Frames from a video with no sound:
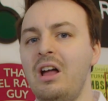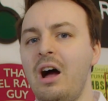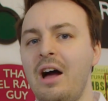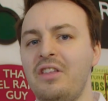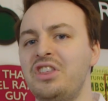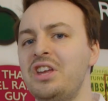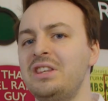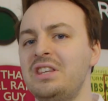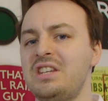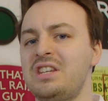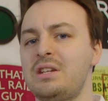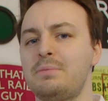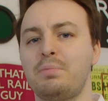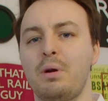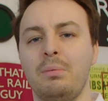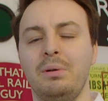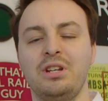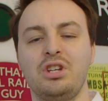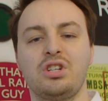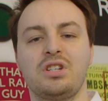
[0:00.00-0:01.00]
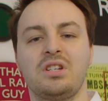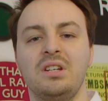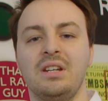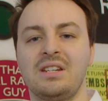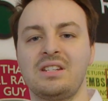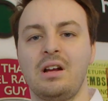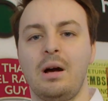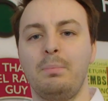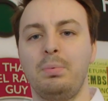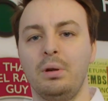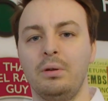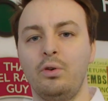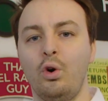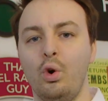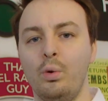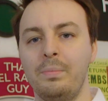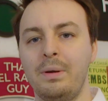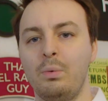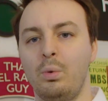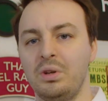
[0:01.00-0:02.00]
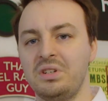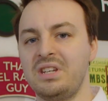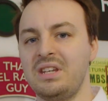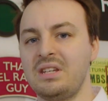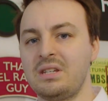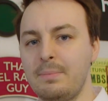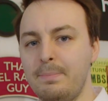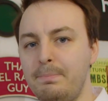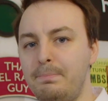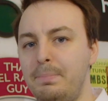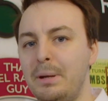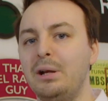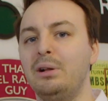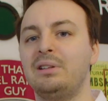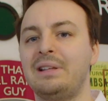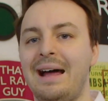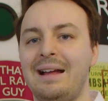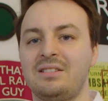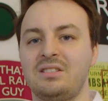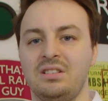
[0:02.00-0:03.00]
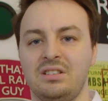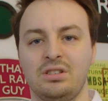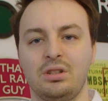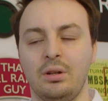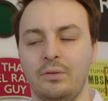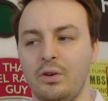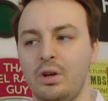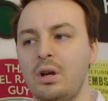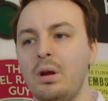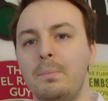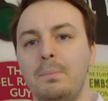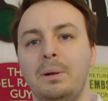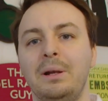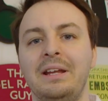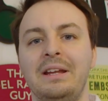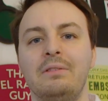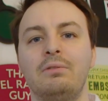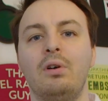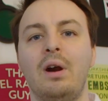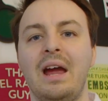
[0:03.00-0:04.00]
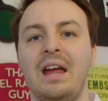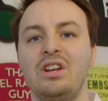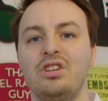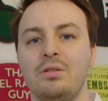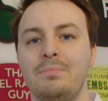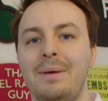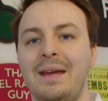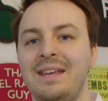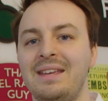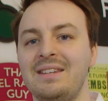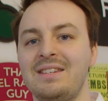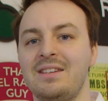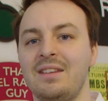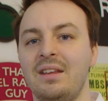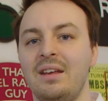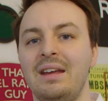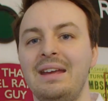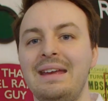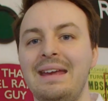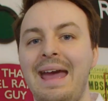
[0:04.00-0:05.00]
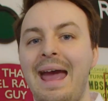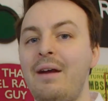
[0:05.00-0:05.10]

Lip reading: I think this is probably just an example of Hornby wanting to build out a sort of a complete range and make it so that